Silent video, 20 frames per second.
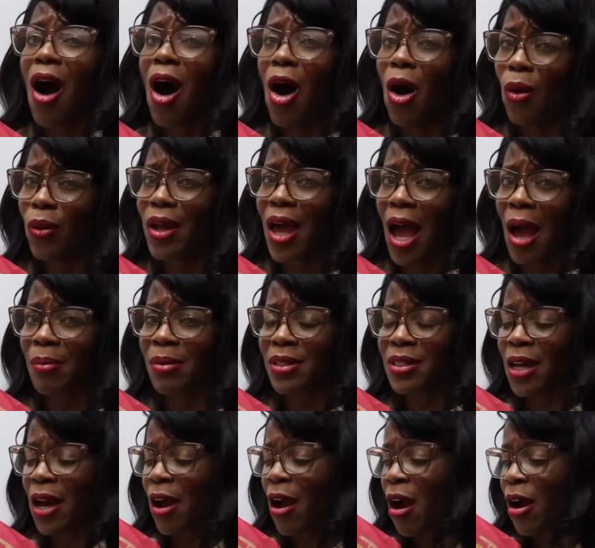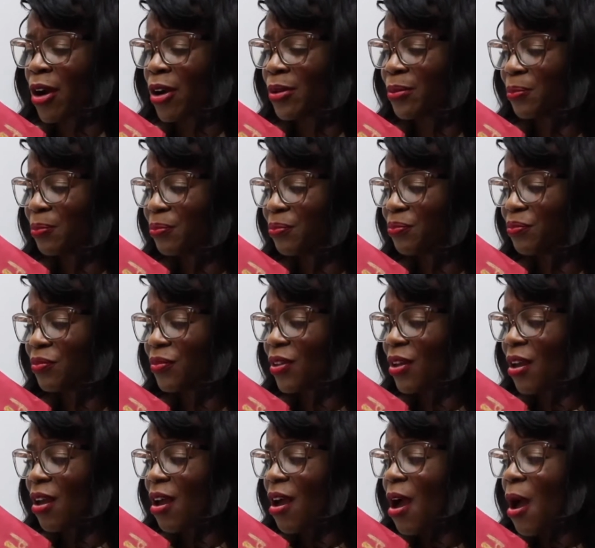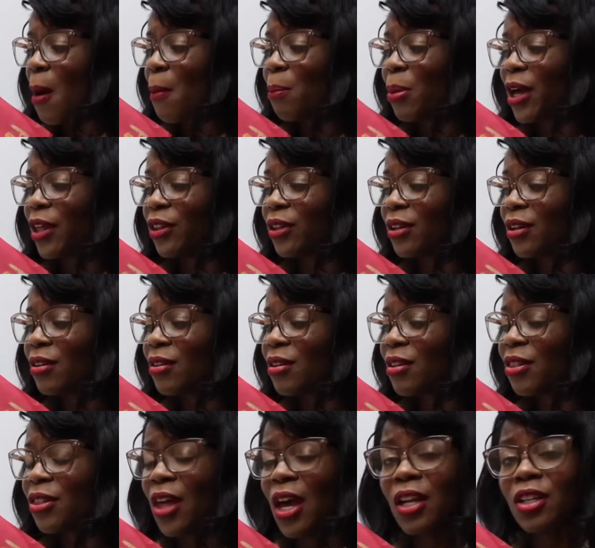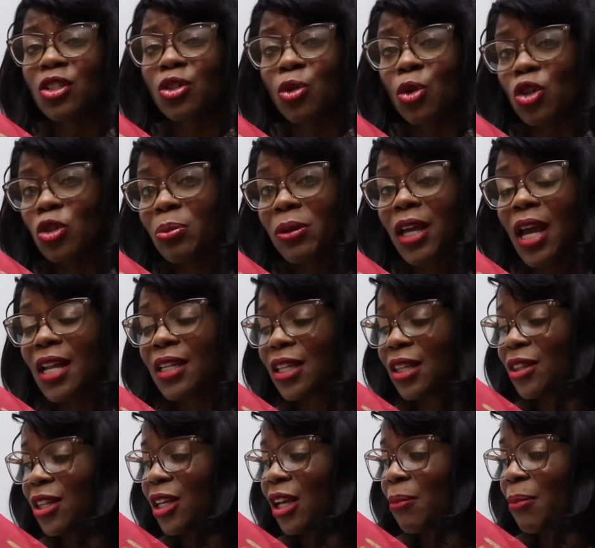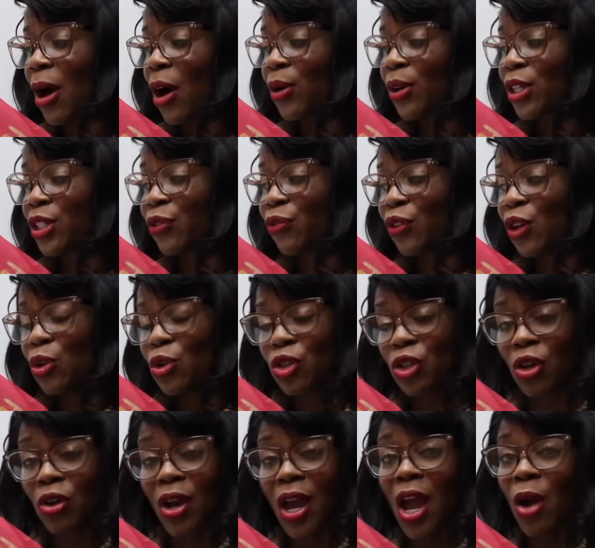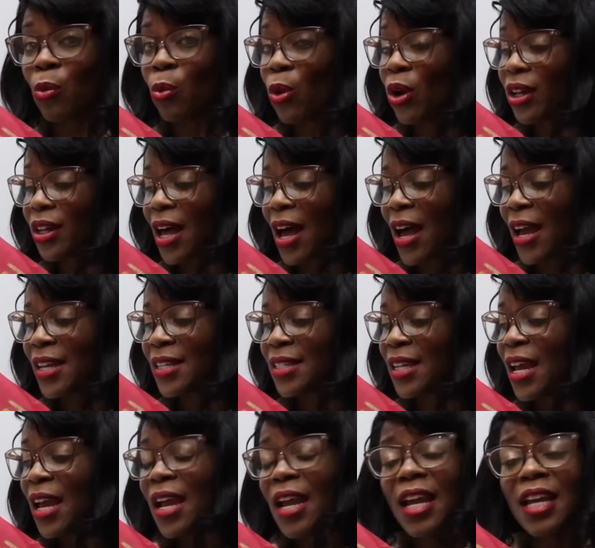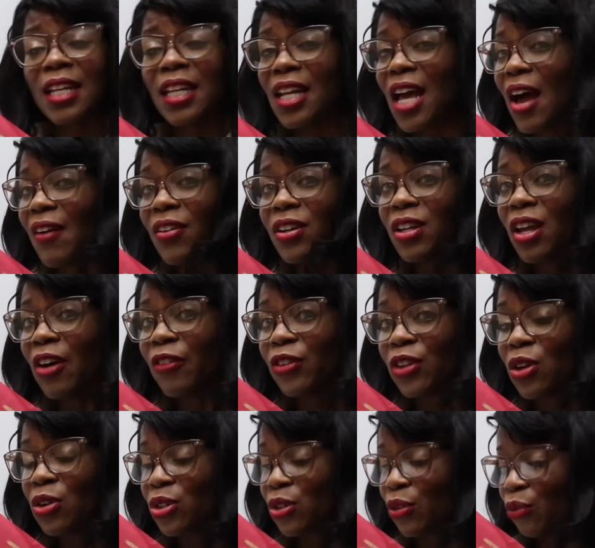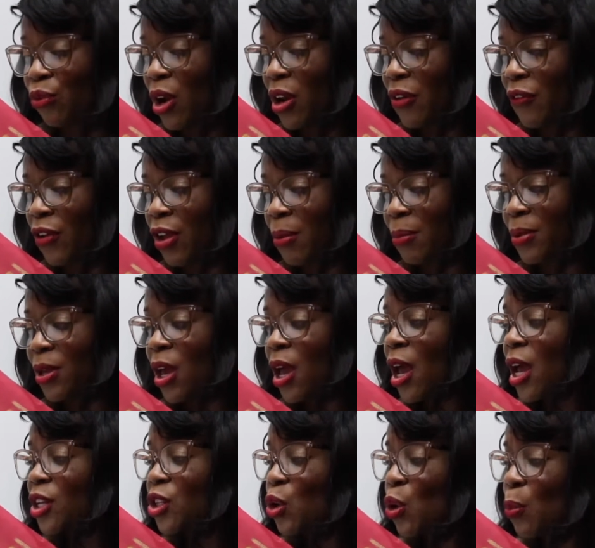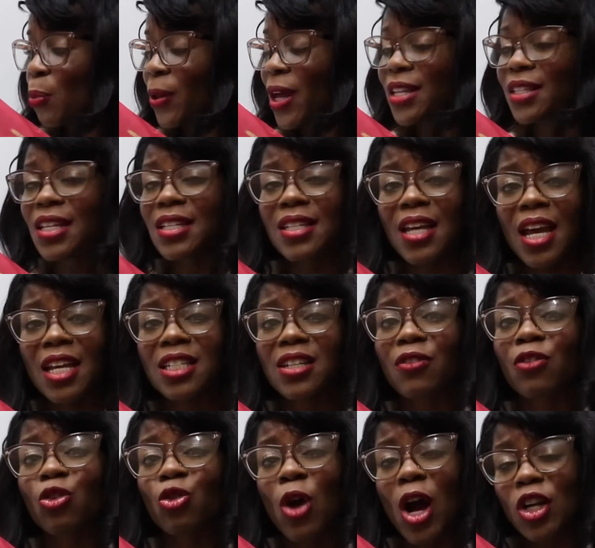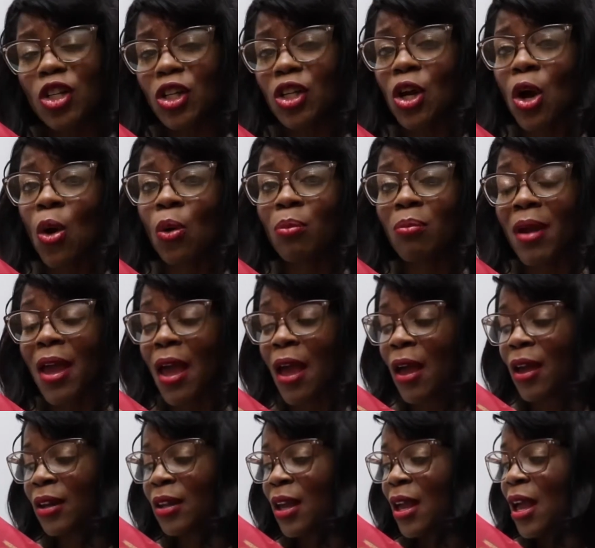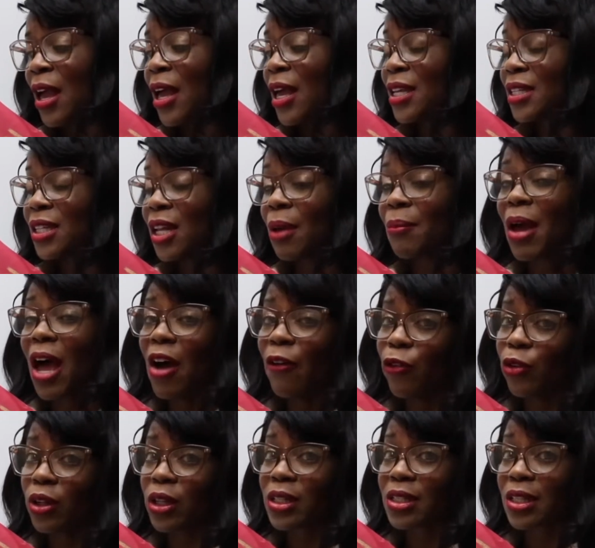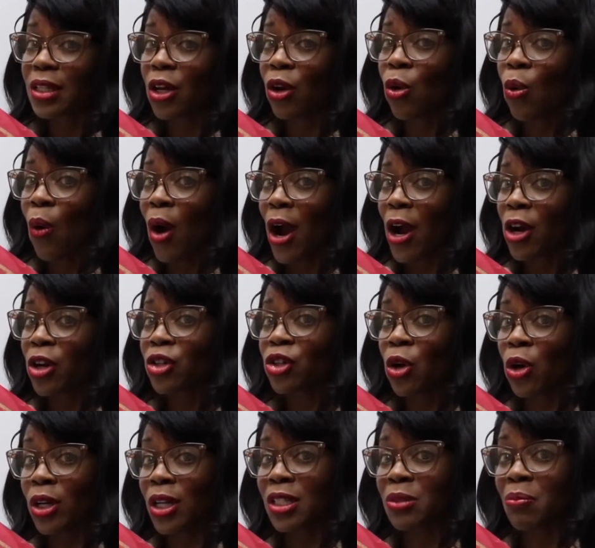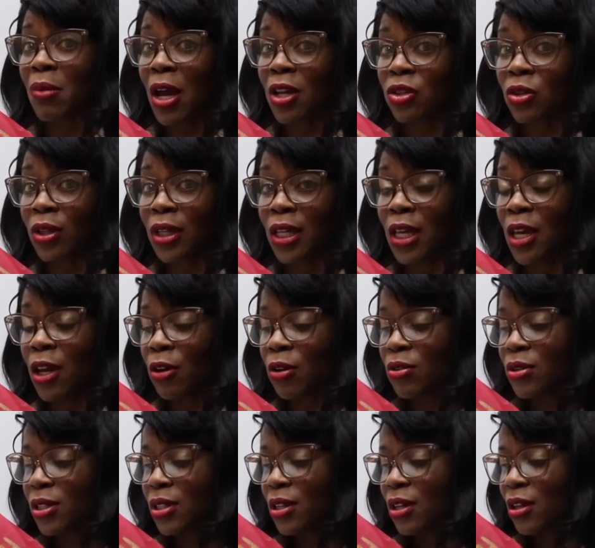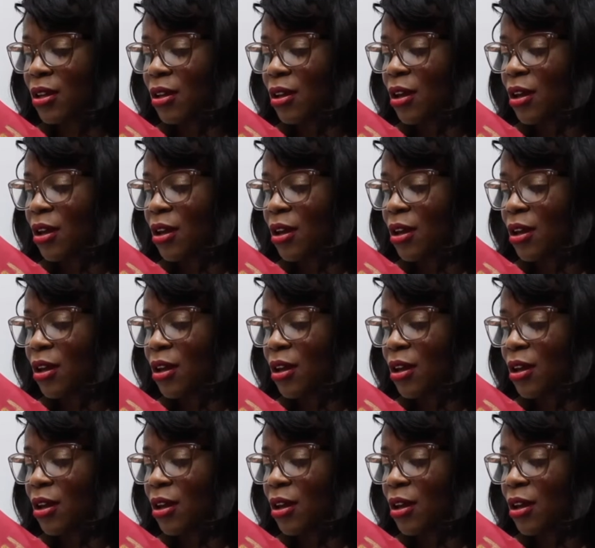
Old habits die hard. But then Scrooge began to think about his future and realized he didn't have enough years in front of him to replace the taste of crotchety old man his name effortlessly acquired during his miserly years.